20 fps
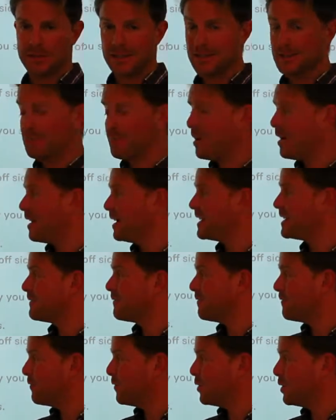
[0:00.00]
This part is
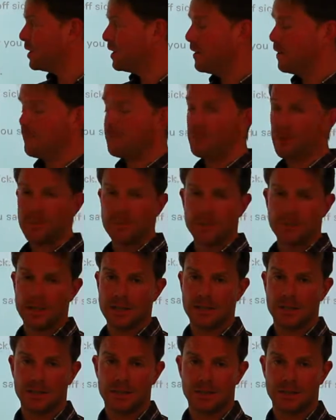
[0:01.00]
full of
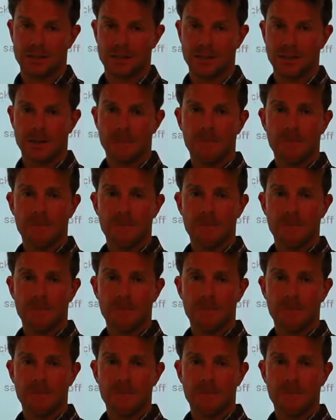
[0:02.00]
prepositions.